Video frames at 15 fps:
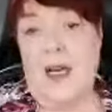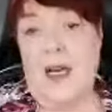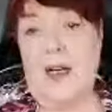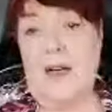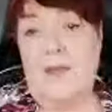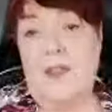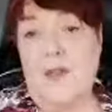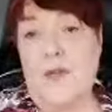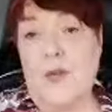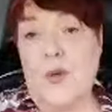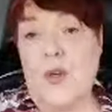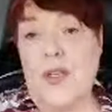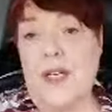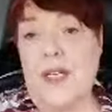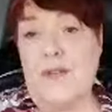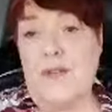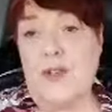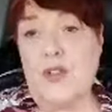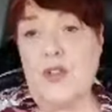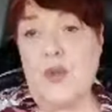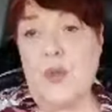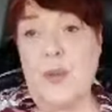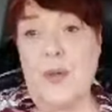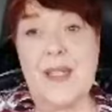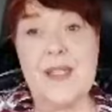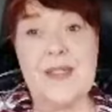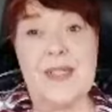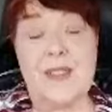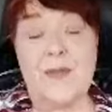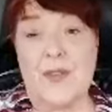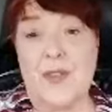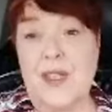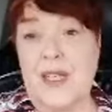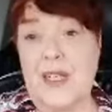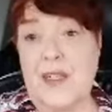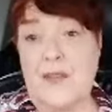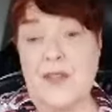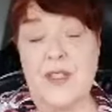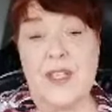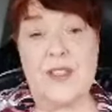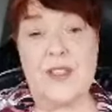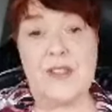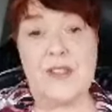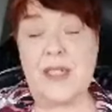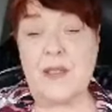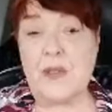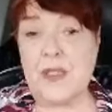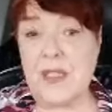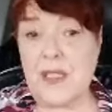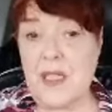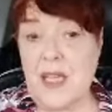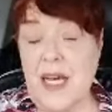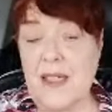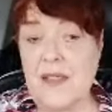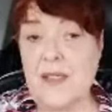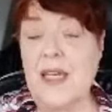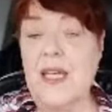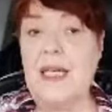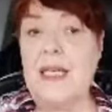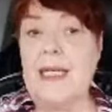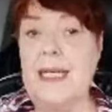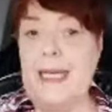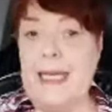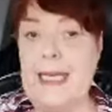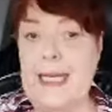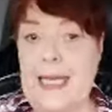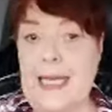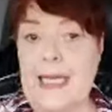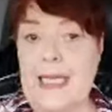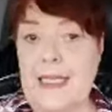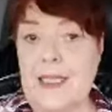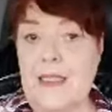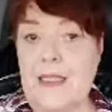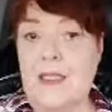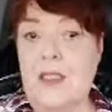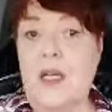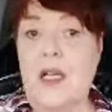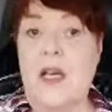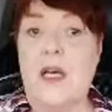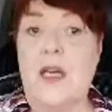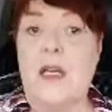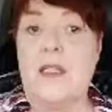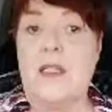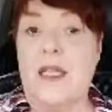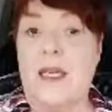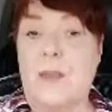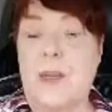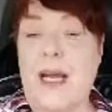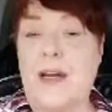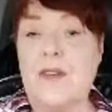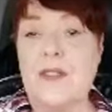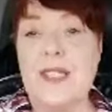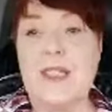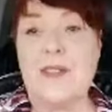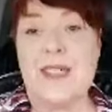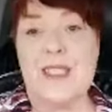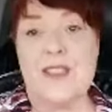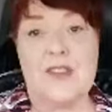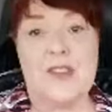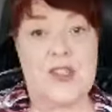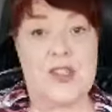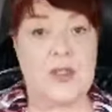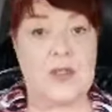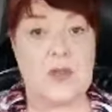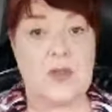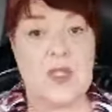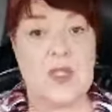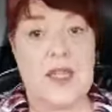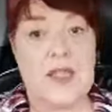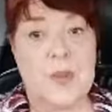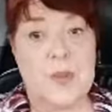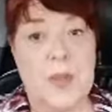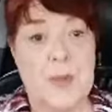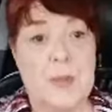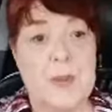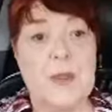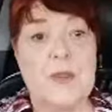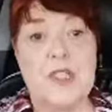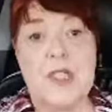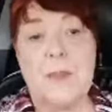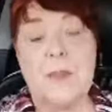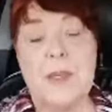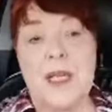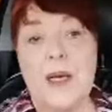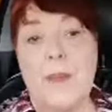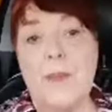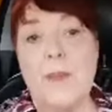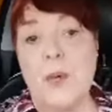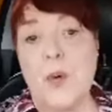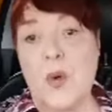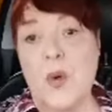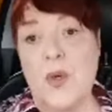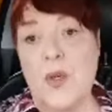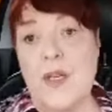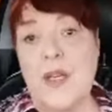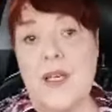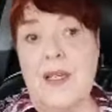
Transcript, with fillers: of the fourth anniversary pricing for the cover letter secrets class and the paralegal inner circle class. People are jumping on board.